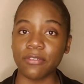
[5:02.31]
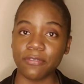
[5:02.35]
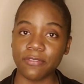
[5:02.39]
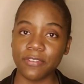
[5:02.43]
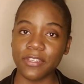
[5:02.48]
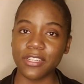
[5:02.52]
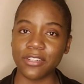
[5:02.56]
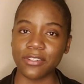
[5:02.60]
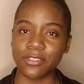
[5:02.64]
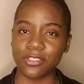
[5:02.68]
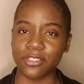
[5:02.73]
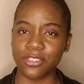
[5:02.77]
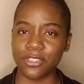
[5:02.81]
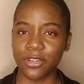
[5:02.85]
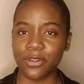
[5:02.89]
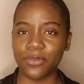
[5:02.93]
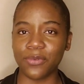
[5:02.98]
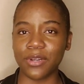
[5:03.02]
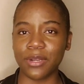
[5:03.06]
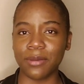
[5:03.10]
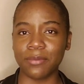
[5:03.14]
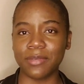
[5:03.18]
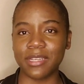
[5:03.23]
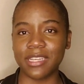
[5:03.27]
feels. You know
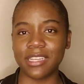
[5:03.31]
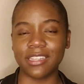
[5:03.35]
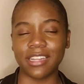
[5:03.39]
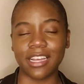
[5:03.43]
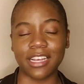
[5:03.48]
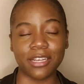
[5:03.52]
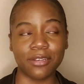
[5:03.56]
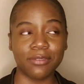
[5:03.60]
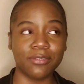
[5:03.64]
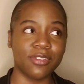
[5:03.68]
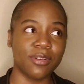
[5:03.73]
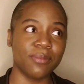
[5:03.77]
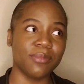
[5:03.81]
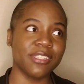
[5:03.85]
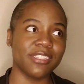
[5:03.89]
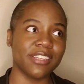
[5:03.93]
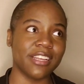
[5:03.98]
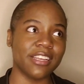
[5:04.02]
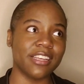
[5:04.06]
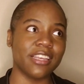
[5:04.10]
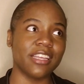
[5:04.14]
what I mean? Like, it was almost like